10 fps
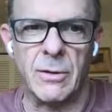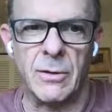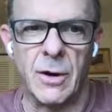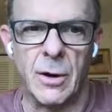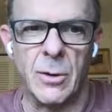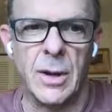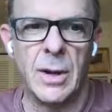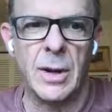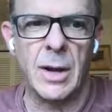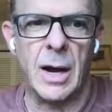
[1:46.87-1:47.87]
And so
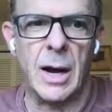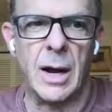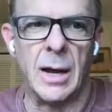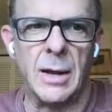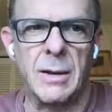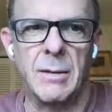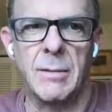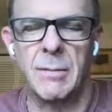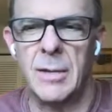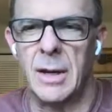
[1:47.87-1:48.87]
the
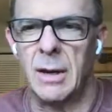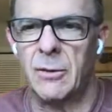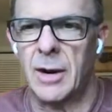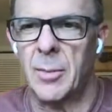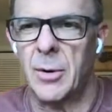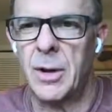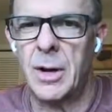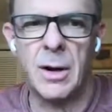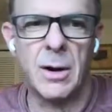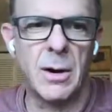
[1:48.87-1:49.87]
example
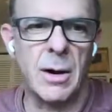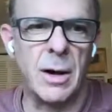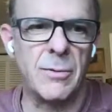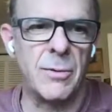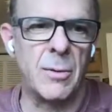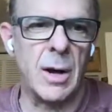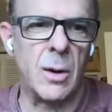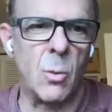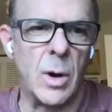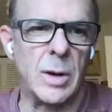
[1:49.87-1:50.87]
here of
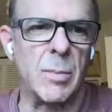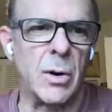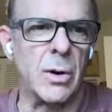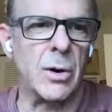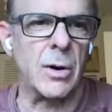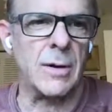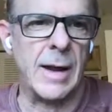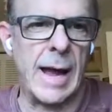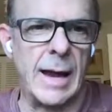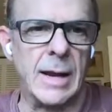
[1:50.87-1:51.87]
one bird
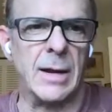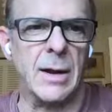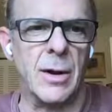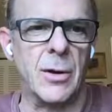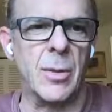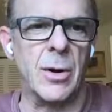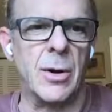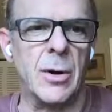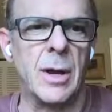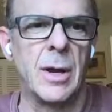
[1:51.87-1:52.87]
attacking another
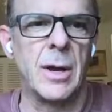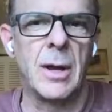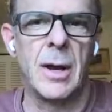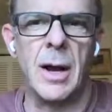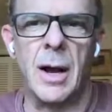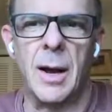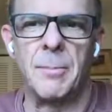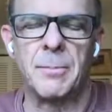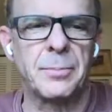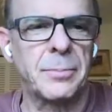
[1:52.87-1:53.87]
bird,
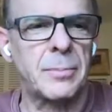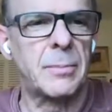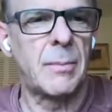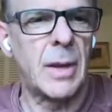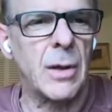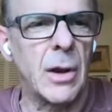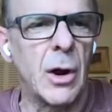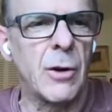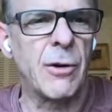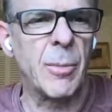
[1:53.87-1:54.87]
the
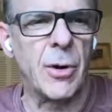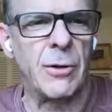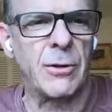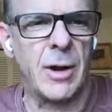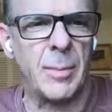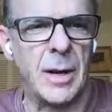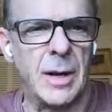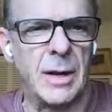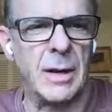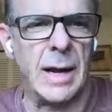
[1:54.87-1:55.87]
larger bird is coming
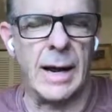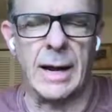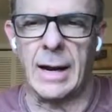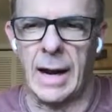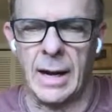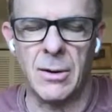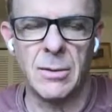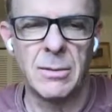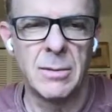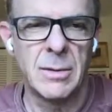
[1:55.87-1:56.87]
in at an
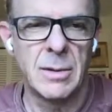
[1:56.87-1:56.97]
angle